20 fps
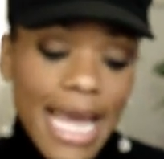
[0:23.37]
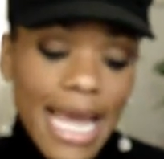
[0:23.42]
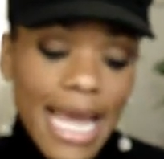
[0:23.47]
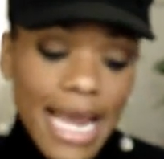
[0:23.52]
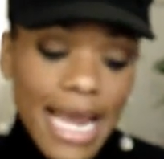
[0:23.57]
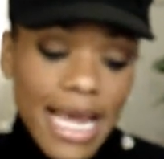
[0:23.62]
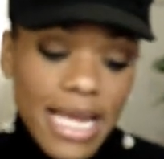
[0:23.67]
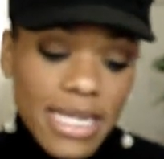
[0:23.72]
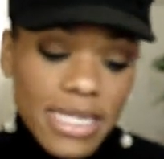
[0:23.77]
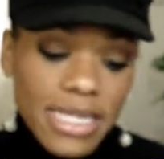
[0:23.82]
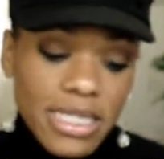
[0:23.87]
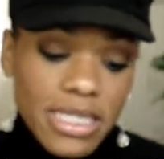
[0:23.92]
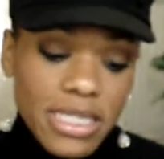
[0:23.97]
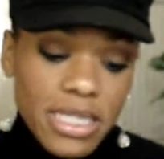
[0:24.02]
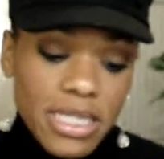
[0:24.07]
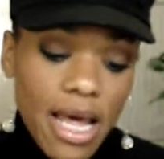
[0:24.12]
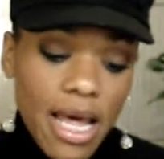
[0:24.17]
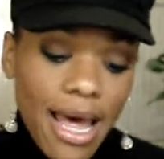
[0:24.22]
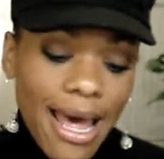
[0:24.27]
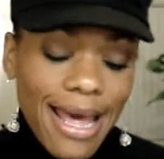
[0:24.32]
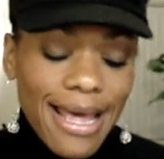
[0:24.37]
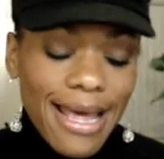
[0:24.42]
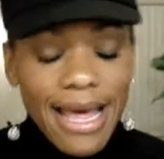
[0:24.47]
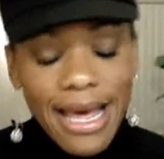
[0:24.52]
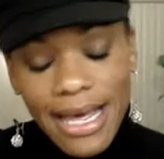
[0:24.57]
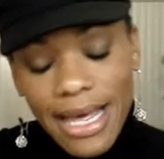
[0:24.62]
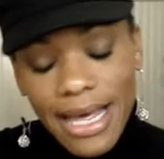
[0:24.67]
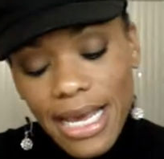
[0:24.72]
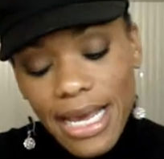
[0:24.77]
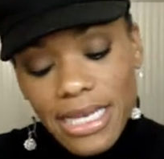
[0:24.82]
And
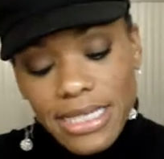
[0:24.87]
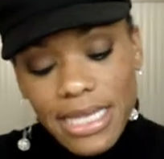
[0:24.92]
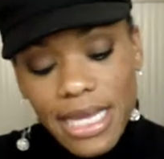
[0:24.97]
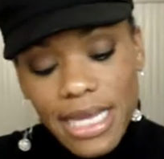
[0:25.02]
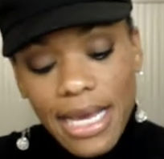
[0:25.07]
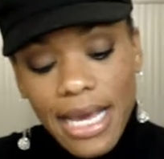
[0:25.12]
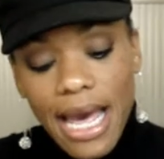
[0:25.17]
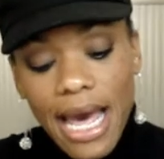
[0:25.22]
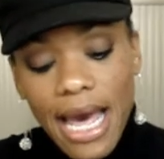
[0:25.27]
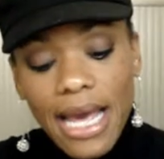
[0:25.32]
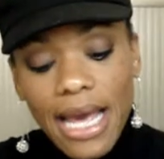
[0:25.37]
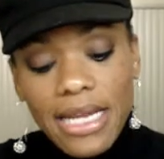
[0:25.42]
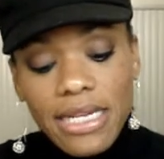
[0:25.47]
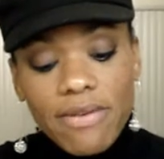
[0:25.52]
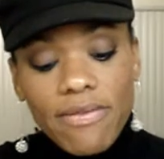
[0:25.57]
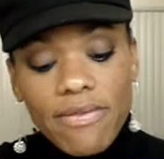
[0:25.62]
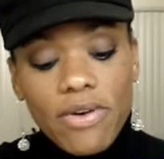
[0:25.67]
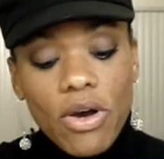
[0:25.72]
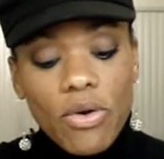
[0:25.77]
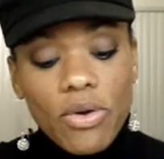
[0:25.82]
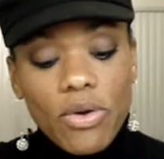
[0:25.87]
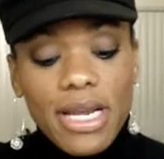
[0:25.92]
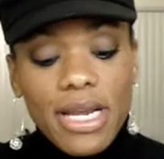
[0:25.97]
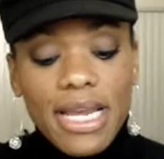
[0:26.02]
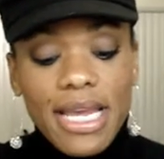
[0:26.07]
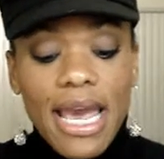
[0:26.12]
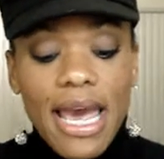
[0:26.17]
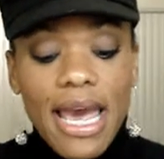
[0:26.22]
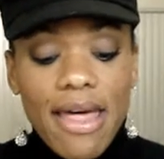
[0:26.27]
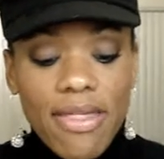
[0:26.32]
I guess they kind of go
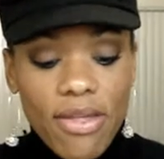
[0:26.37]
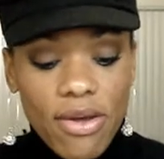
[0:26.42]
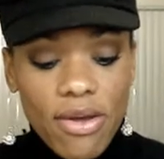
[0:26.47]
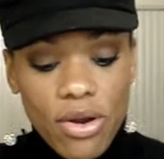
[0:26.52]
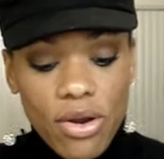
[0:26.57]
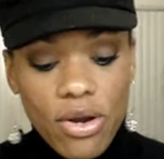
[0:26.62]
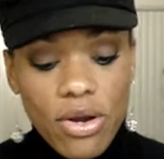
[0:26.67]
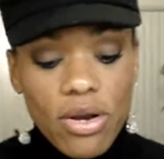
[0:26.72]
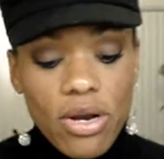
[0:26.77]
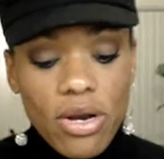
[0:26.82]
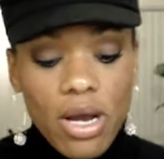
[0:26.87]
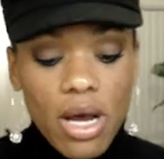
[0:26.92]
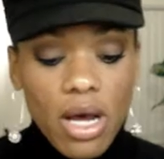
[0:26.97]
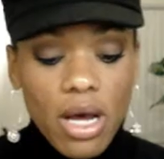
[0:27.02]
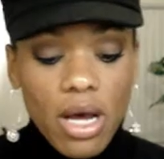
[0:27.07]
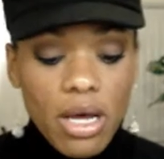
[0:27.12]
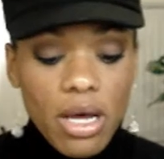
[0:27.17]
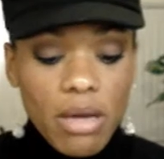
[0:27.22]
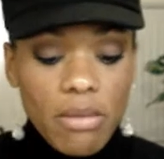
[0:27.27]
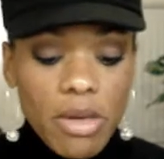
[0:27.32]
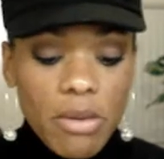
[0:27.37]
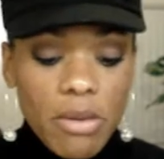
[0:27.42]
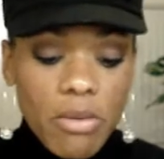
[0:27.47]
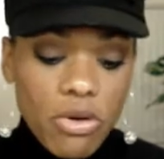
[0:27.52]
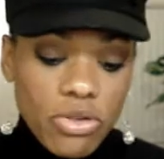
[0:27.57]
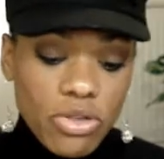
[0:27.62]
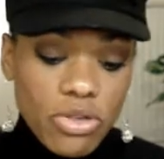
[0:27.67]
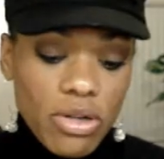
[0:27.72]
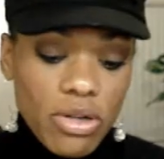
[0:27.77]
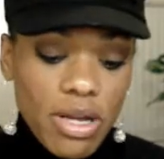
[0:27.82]
together.
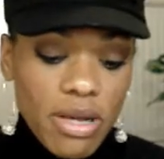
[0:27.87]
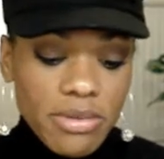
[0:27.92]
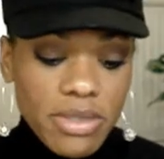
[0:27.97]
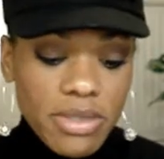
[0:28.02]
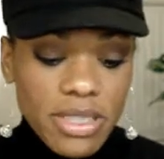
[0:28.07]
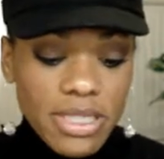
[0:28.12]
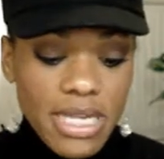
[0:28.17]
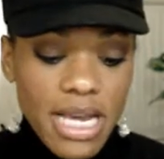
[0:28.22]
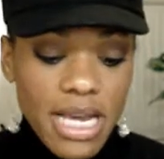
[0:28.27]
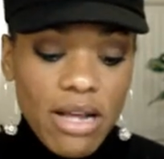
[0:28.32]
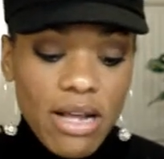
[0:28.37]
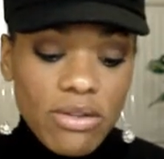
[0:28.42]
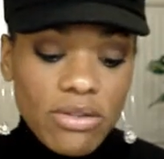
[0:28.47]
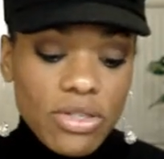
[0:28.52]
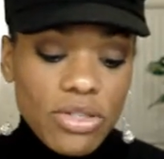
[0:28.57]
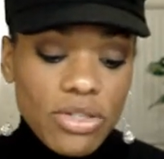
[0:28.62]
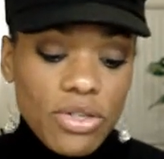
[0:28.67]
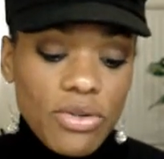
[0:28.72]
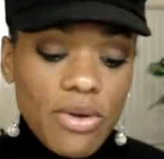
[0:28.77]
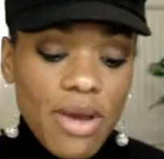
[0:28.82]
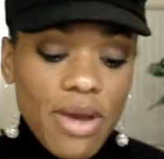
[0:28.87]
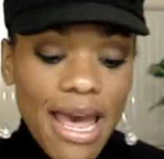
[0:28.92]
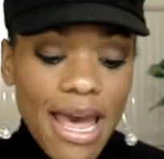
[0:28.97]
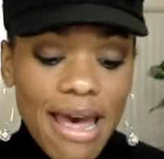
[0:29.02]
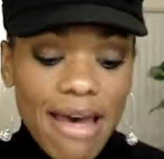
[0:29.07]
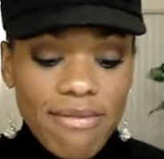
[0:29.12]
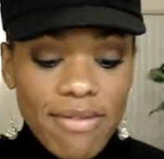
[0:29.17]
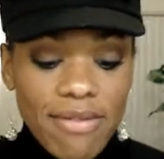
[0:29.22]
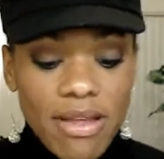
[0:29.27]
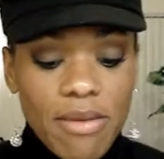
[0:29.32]
Emotional ups and downs, do you
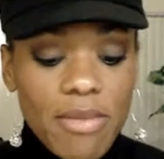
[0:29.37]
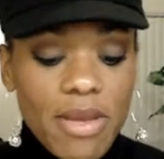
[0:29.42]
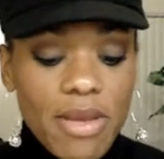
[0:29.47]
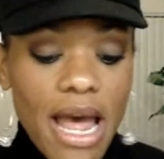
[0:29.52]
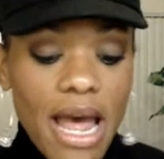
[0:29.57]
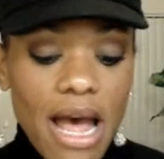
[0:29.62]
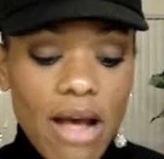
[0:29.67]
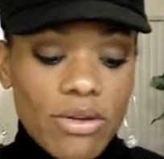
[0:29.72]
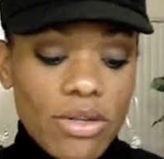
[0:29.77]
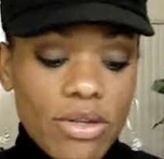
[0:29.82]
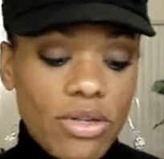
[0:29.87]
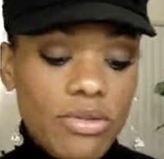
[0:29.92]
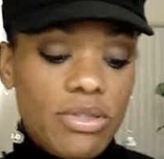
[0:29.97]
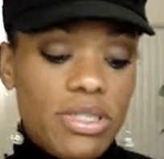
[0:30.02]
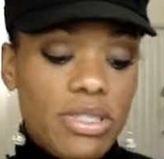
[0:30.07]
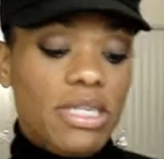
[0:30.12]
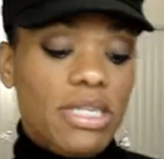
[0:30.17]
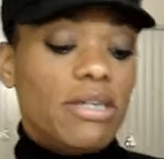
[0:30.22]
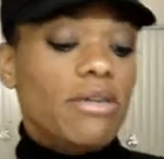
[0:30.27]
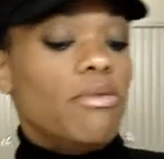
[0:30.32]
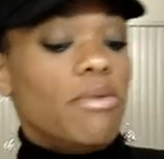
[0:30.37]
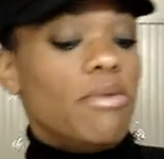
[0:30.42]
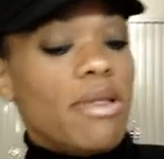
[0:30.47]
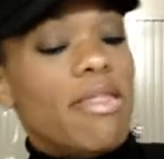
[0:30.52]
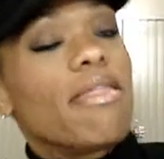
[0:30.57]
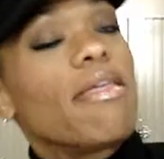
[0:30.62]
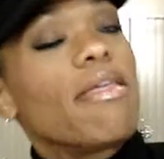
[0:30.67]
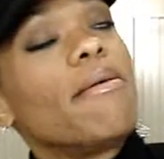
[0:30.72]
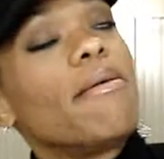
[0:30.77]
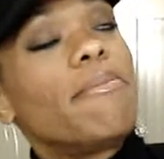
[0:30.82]
have them and how do you deal
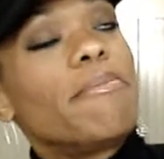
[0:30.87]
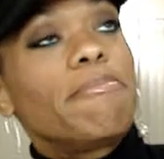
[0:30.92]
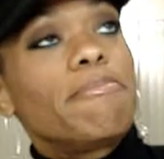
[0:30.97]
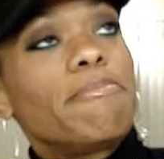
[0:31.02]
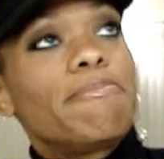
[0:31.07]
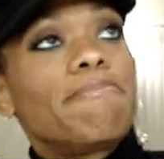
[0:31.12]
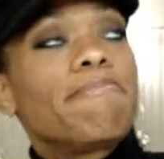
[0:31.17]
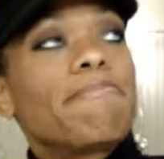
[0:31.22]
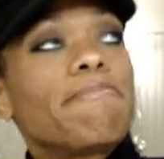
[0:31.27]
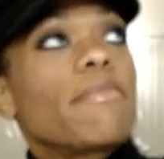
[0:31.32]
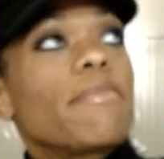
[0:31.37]
with them?